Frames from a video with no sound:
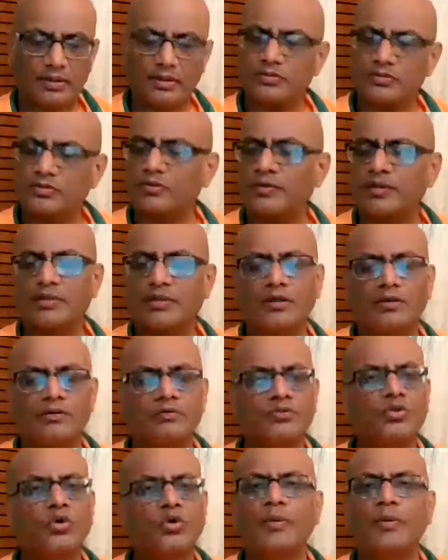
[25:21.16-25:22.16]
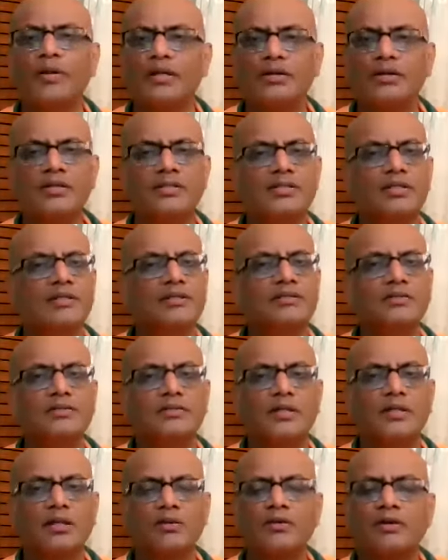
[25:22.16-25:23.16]
So with so many
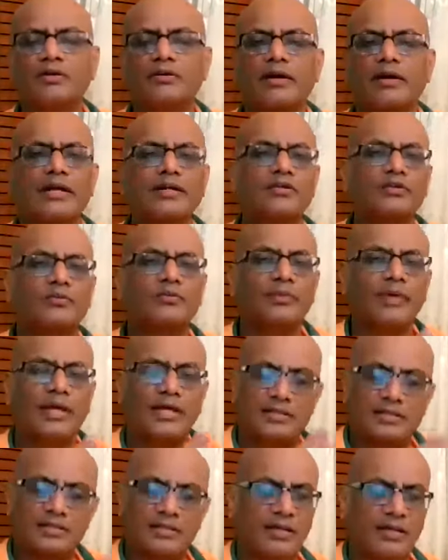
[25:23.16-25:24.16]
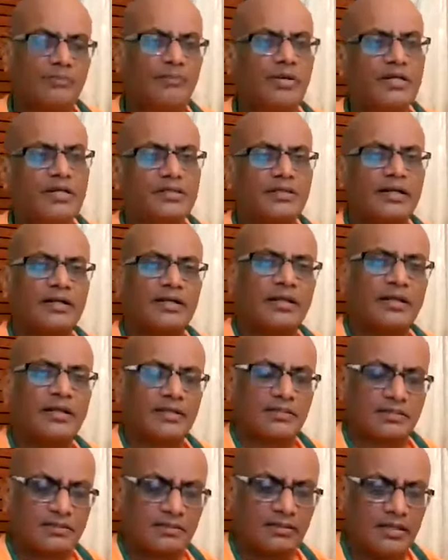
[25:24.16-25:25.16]
reasons, you are trying to establish that,
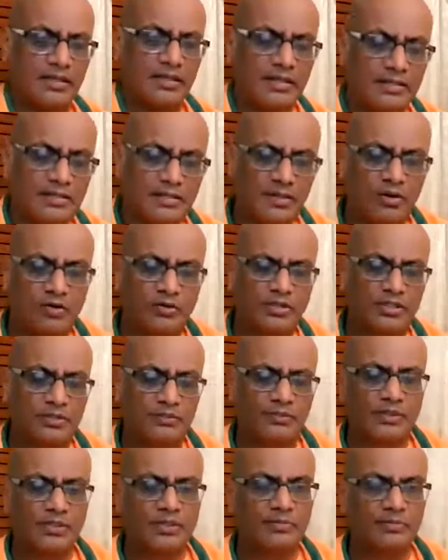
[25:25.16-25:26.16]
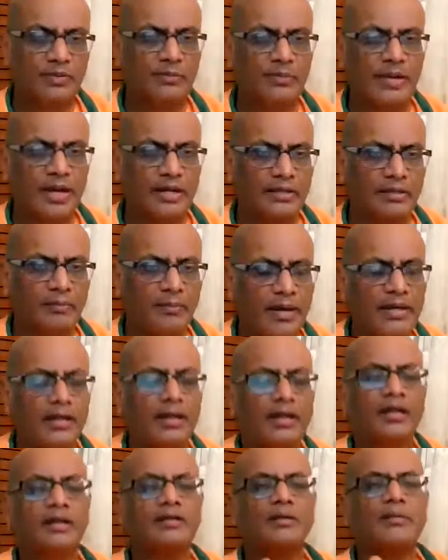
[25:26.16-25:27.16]
yes, there is a conscious principle behind the
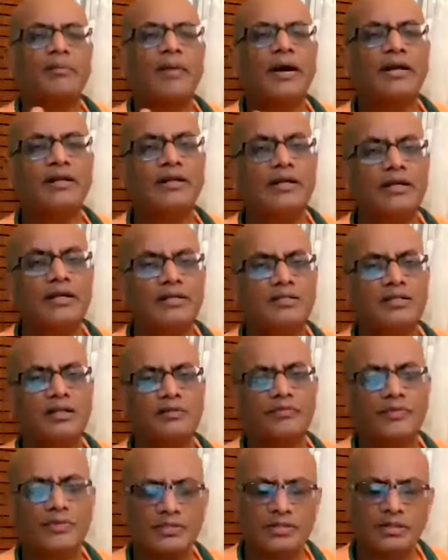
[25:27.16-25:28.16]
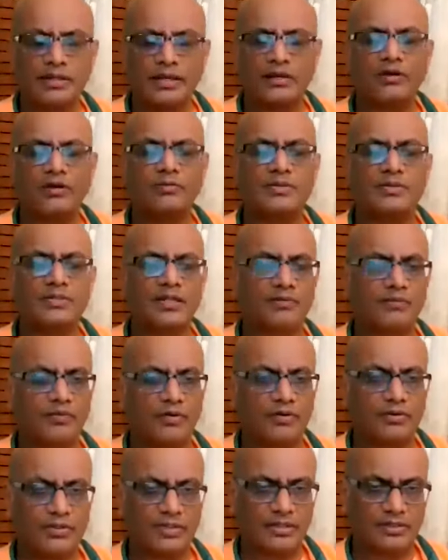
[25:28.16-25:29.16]
mind. The mind itself cannot be
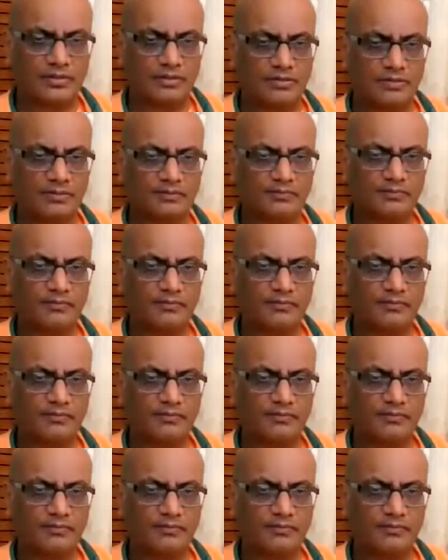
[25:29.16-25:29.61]
self-conscious.